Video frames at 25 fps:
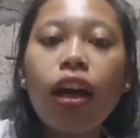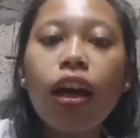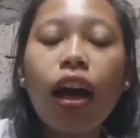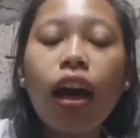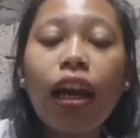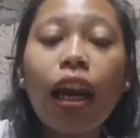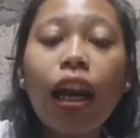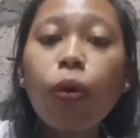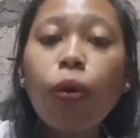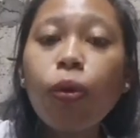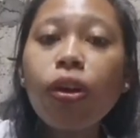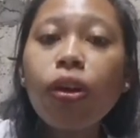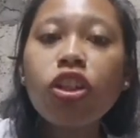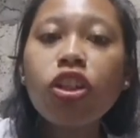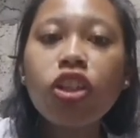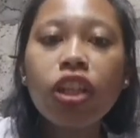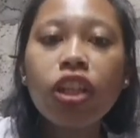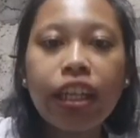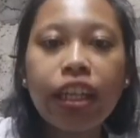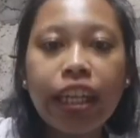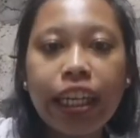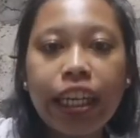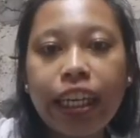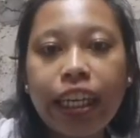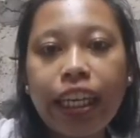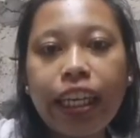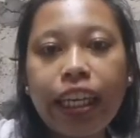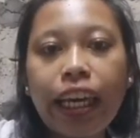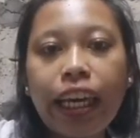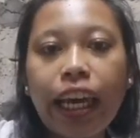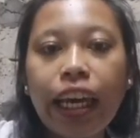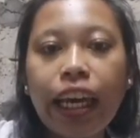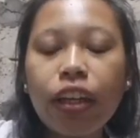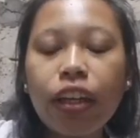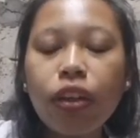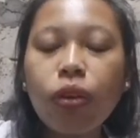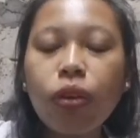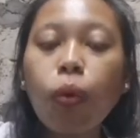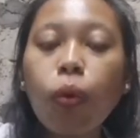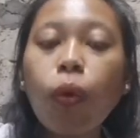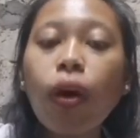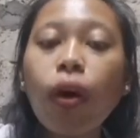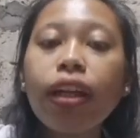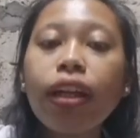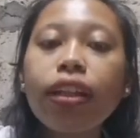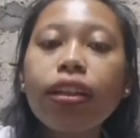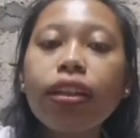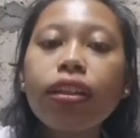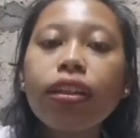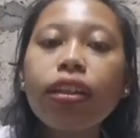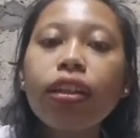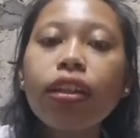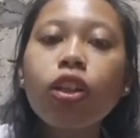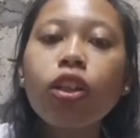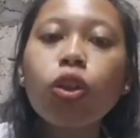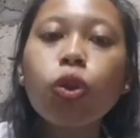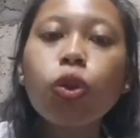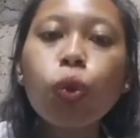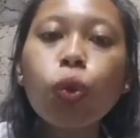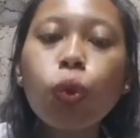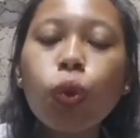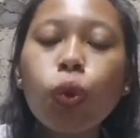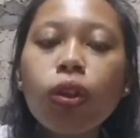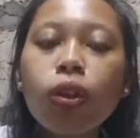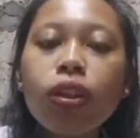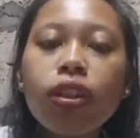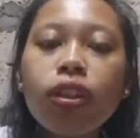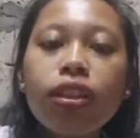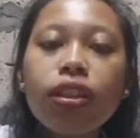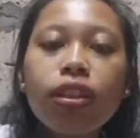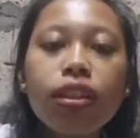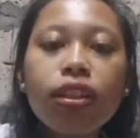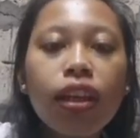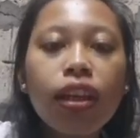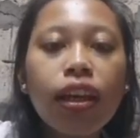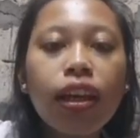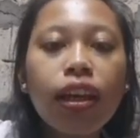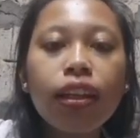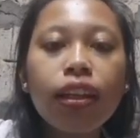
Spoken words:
learning, and what tools,